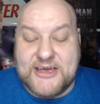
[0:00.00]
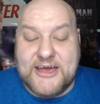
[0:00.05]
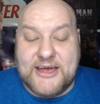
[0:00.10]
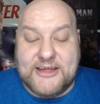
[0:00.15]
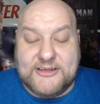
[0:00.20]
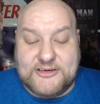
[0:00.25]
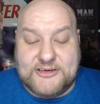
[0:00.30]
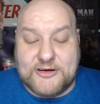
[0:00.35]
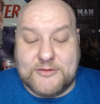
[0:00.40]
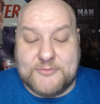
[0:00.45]

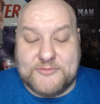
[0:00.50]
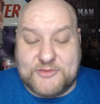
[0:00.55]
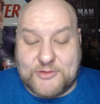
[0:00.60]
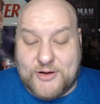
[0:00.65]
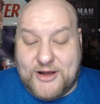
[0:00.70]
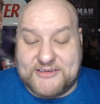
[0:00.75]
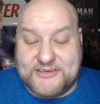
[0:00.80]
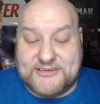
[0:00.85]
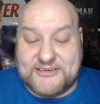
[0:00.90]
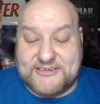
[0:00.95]
Jim
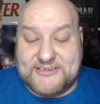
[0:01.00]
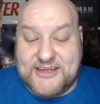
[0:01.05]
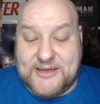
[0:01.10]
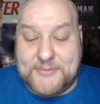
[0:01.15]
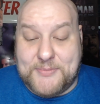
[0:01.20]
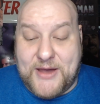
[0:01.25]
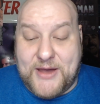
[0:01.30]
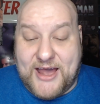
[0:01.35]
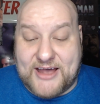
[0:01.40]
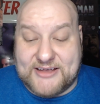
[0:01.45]
tries to
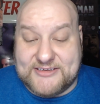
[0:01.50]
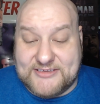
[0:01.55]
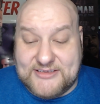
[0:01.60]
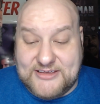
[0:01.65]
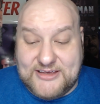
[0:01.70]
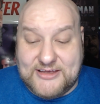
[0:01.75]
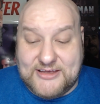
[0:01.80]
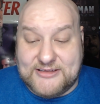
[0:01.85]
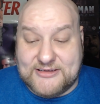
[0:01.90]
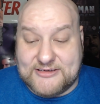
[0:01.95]
sneak past
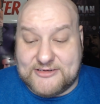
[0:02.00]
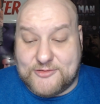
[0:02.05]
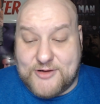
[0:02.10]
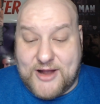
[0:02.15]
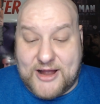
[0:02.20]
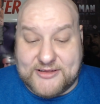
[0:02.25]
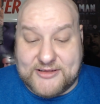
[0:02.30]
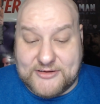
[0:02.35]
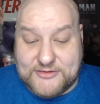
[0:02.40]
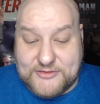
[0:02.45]
the
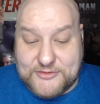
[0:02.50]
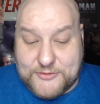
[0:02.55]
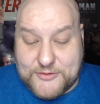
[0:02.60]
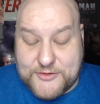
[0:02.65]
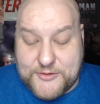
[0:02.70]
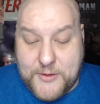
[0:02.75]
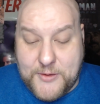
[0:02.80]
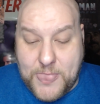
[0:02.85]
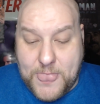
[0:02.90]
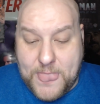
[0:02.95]
distracted
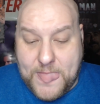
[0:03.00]
door